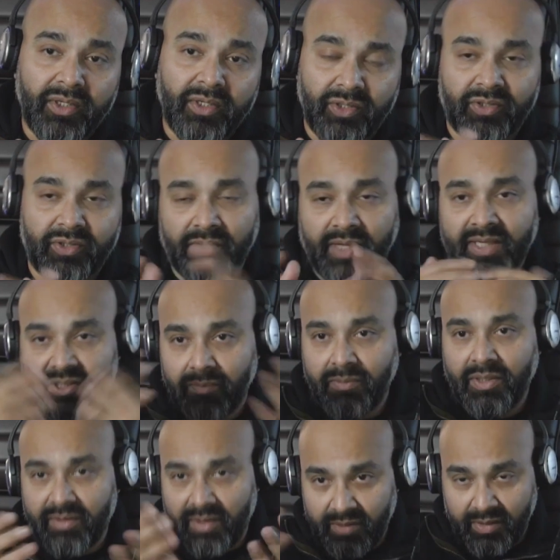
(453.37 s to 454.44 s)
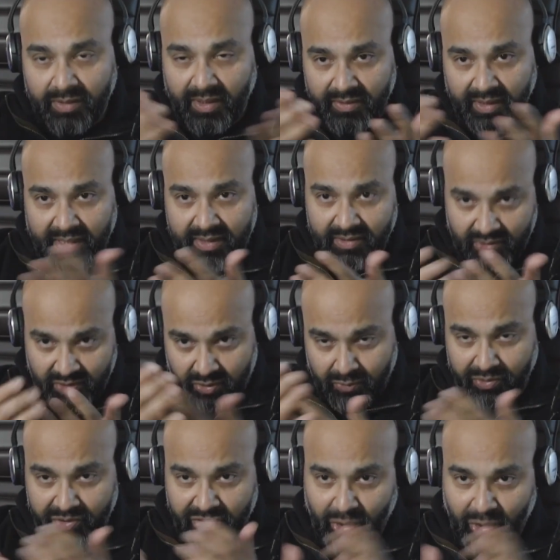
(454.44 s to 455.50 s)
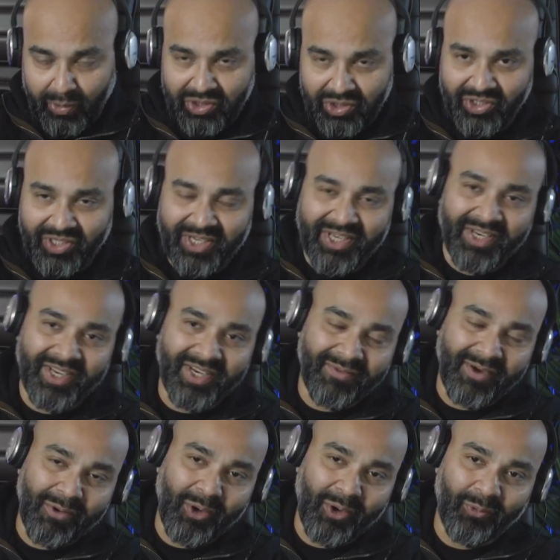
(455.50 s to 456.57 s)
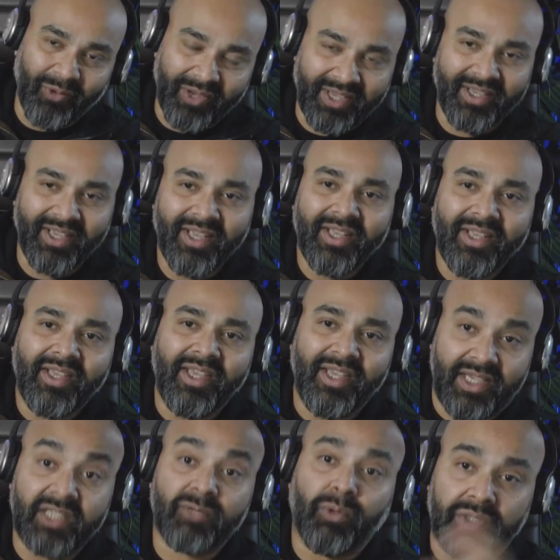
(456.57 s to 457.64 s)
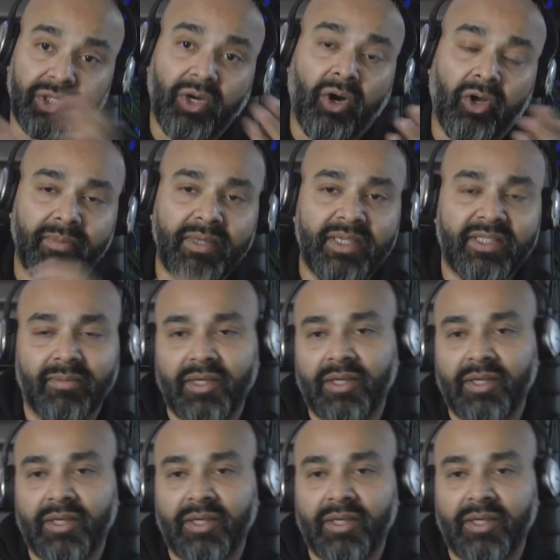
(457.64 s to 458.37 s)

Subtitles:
So that to me, that to answer your question in a very long way, is what the Ohana means to